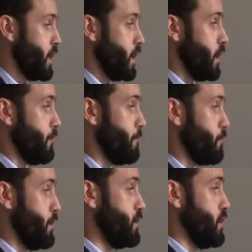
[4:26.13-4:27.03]
If
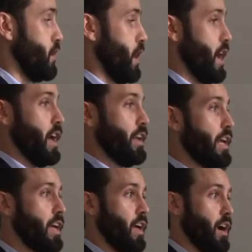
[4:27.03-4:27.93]
Fabrizio had
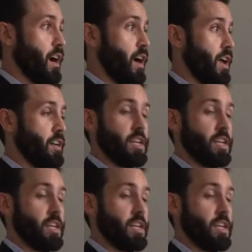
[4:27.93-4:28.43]
an